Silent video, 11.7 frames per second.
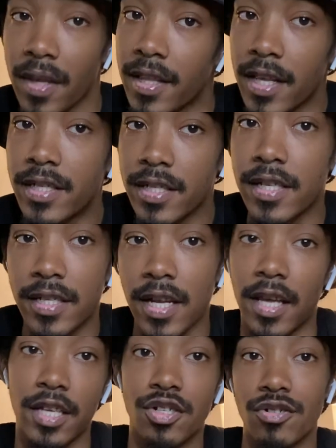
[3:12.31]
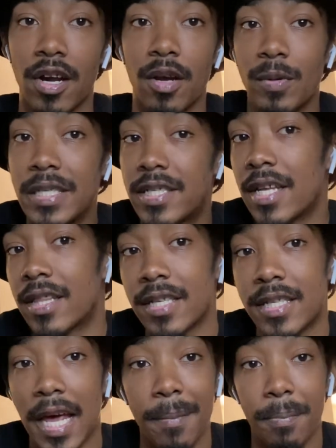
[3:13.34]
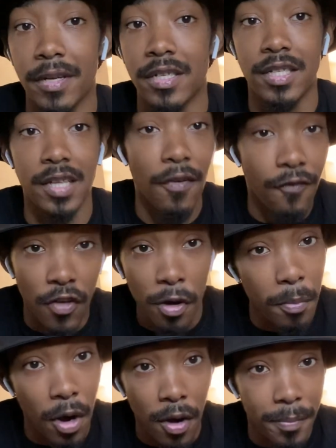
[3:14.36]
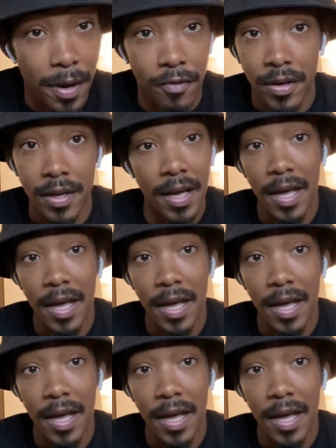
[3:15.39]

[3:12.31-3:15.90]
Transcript: This is his second strike. We see this happen to Stephon Marbury,